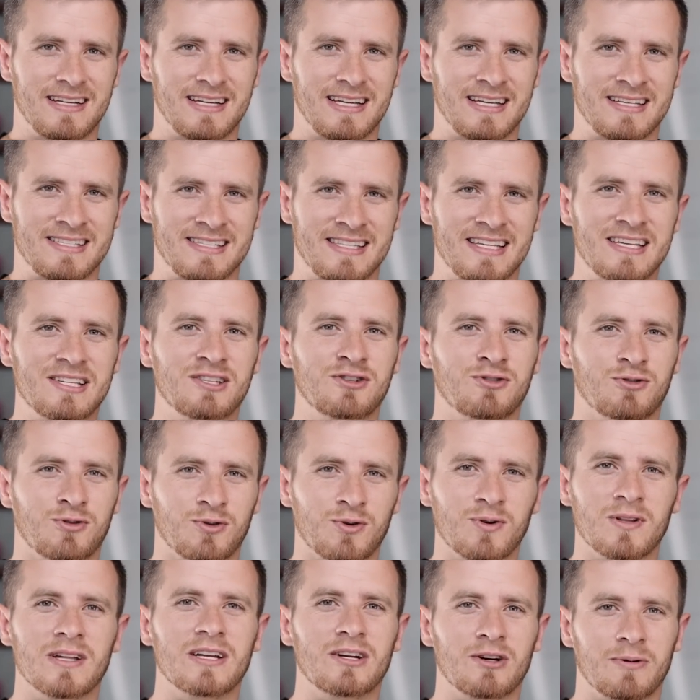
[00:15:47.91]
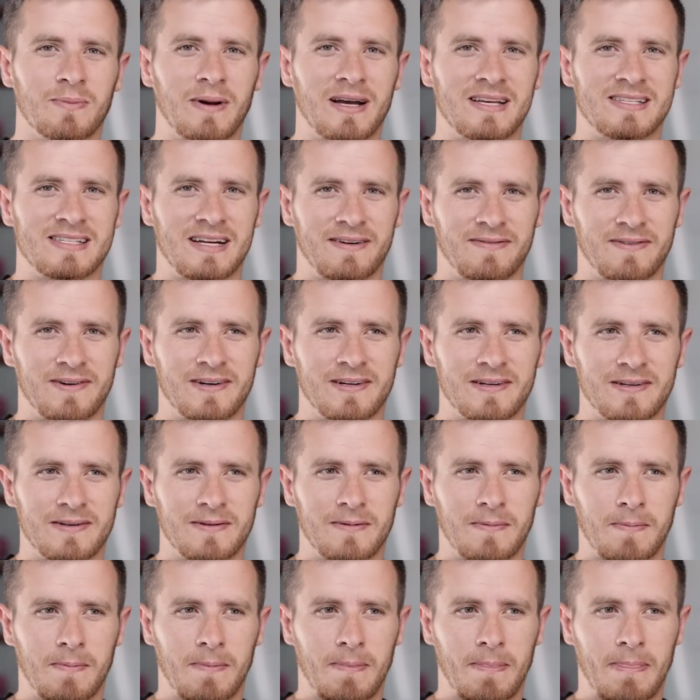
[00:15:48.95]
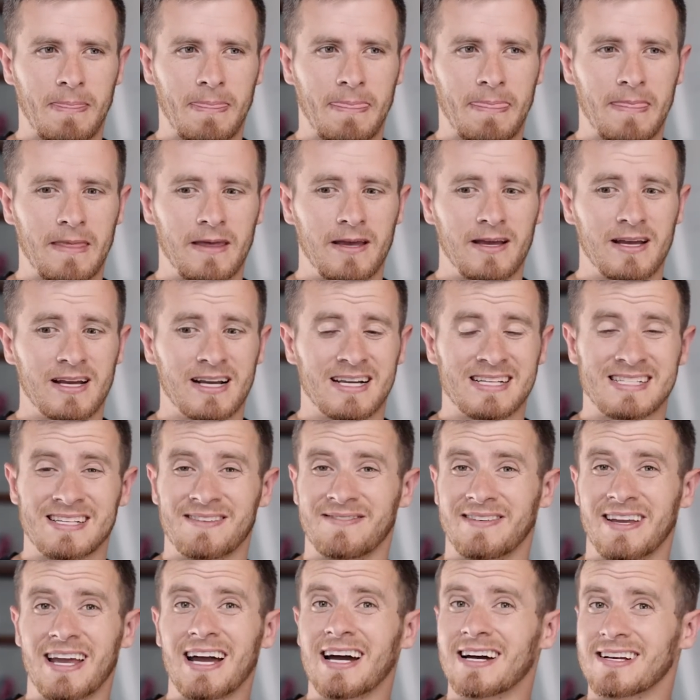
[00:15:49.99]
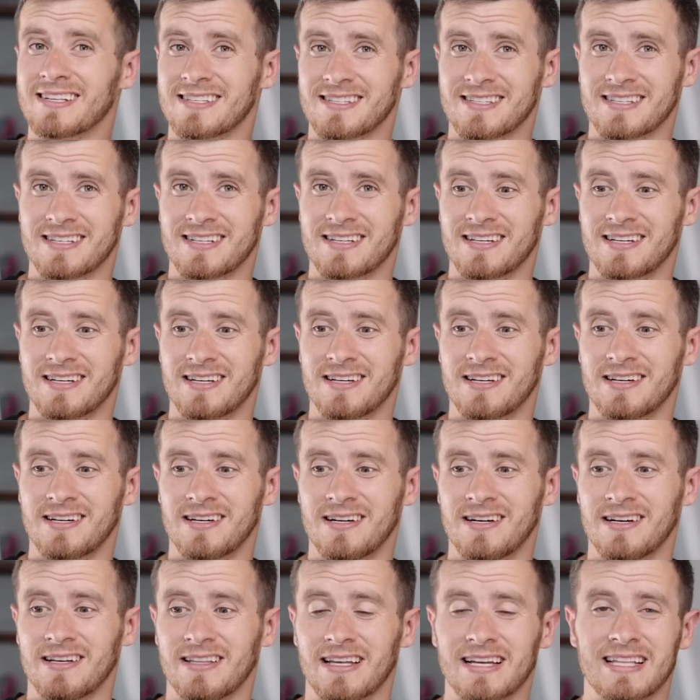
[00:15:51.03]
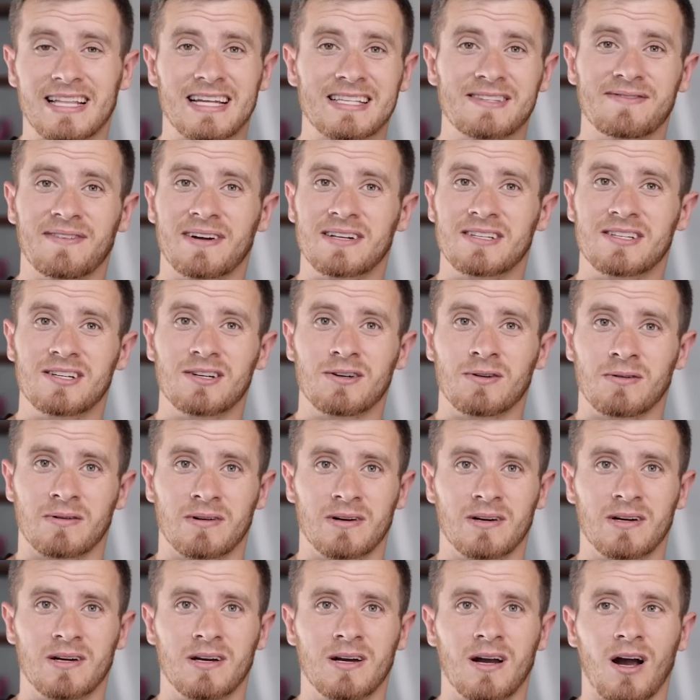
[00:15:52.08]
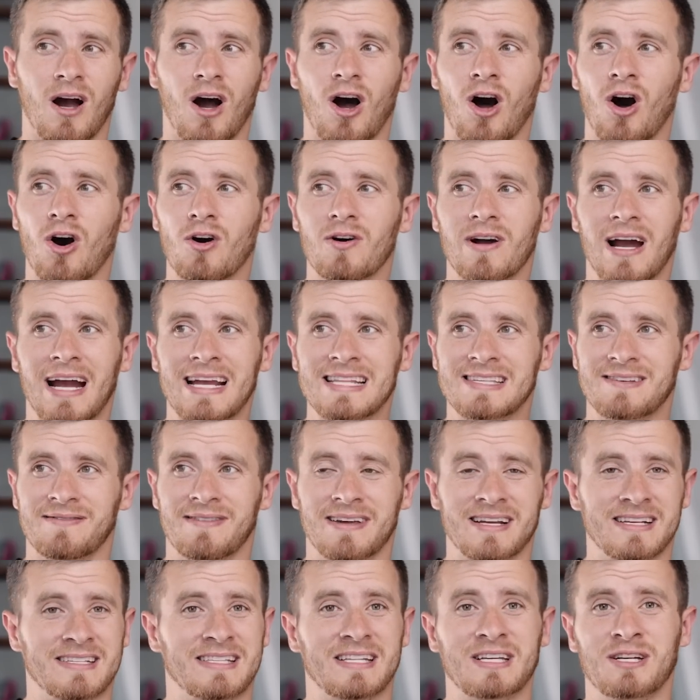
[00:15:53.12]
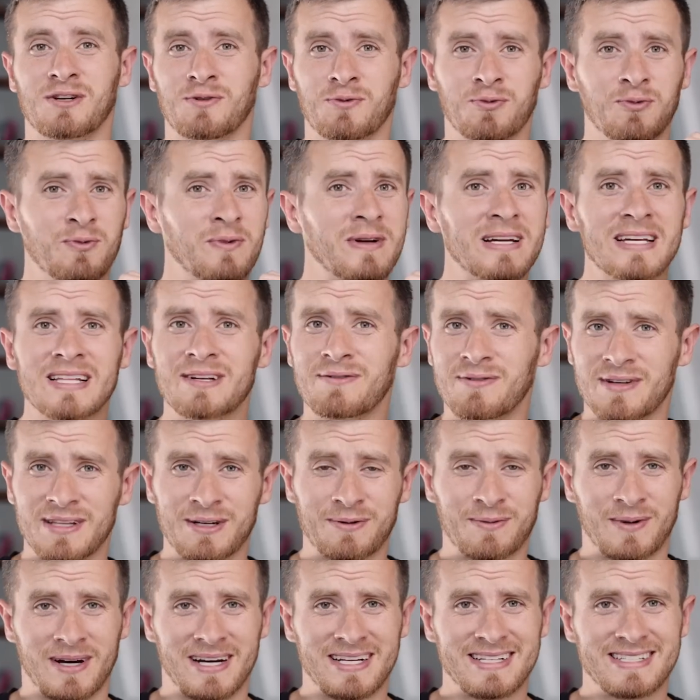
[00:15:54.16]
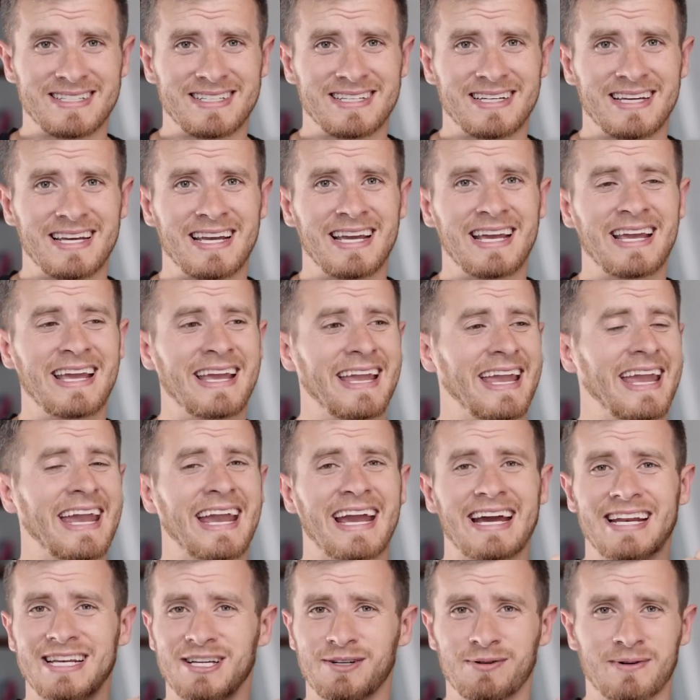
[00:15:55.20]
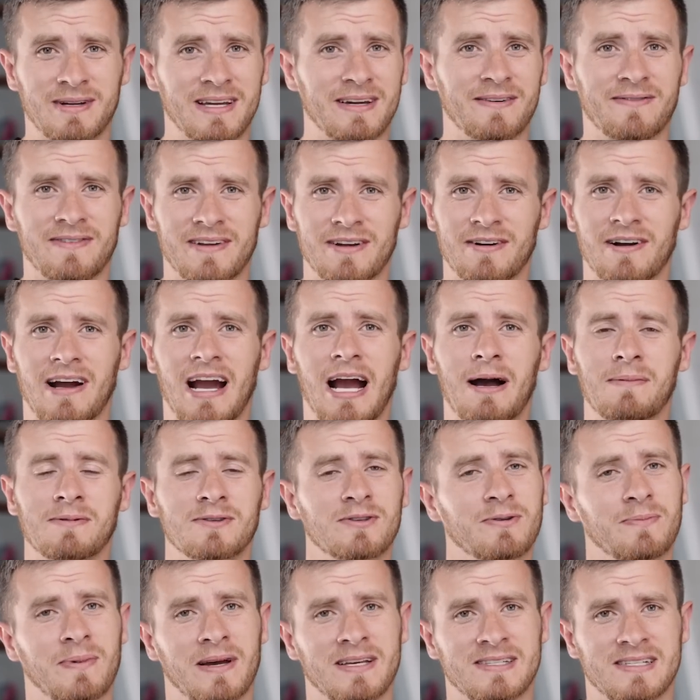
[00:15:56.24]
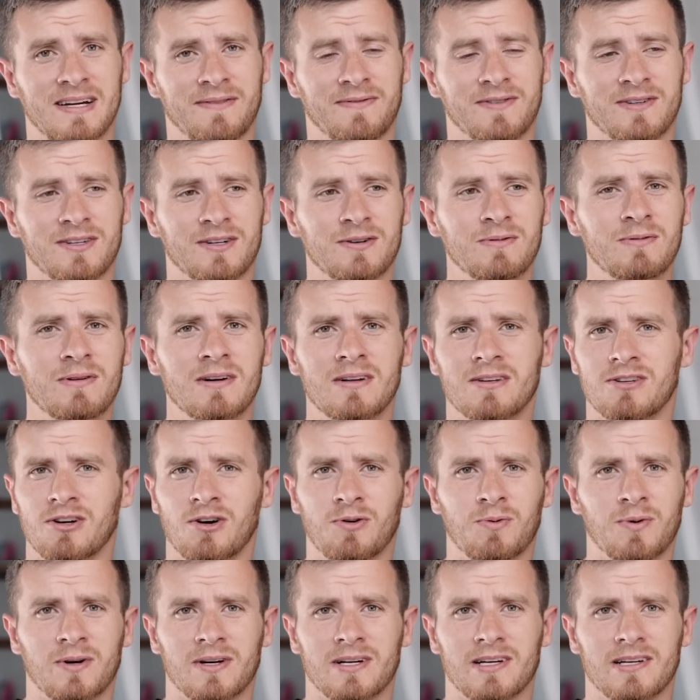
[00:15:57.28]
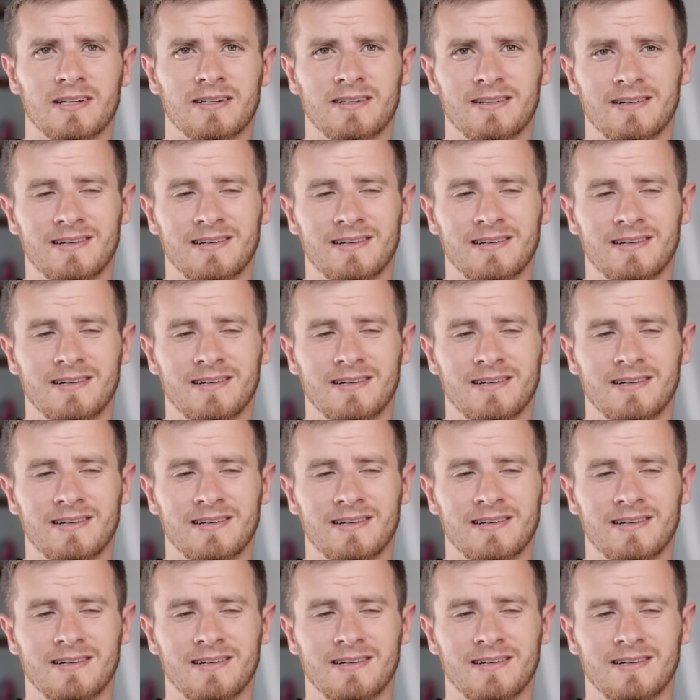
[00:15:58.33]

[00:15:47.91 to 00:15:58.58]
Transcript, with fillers: Is this truly your best effort? Because if yes, like, that's fine too. All kinds of things that you really, really want and you give your absolute best effort to, don't work.